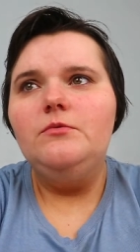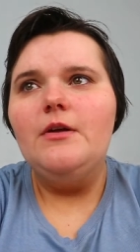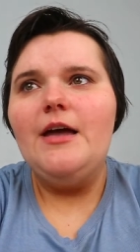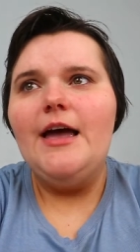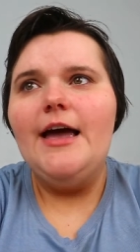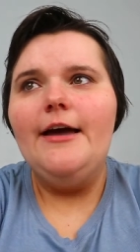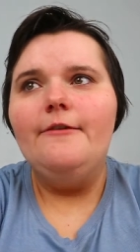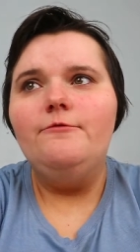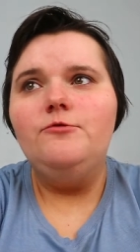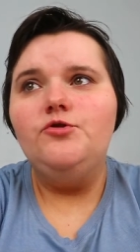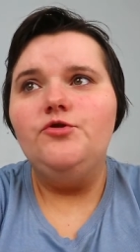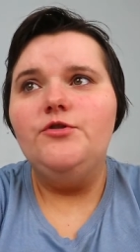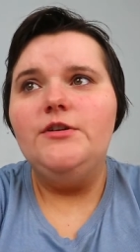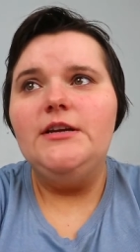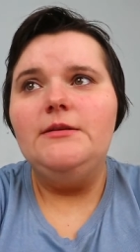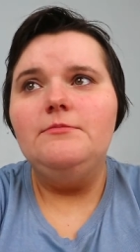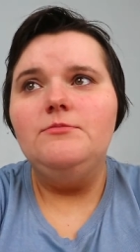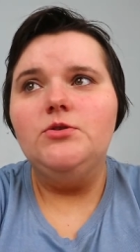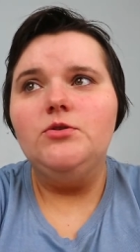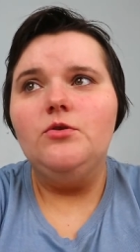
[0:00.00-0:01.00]
have
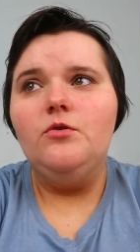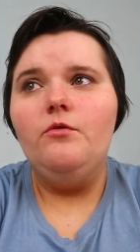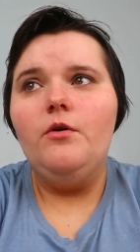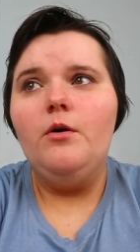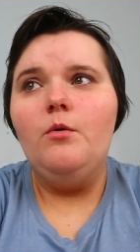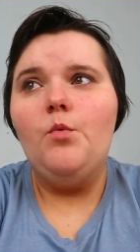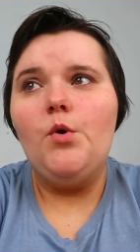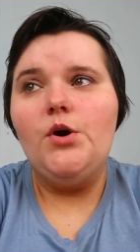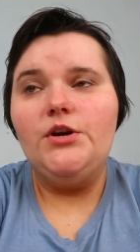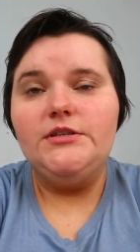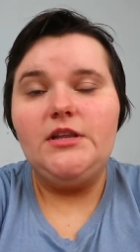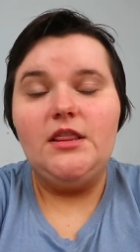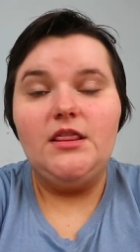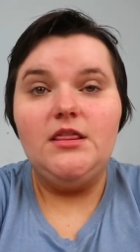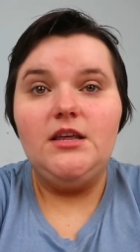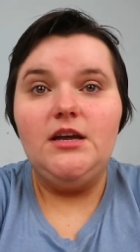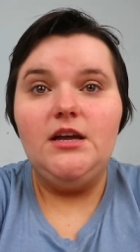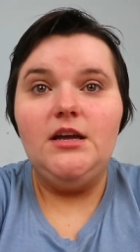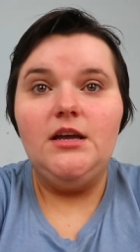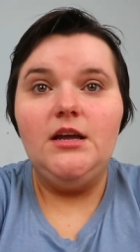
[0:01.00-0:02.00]
dreams, or I'll watch
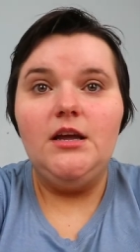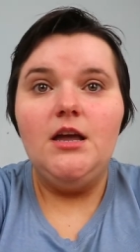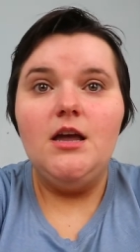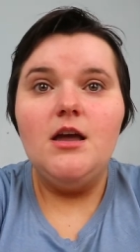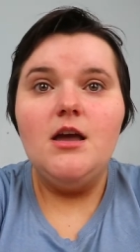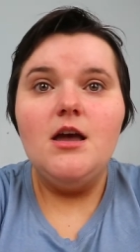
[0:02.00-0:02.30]
something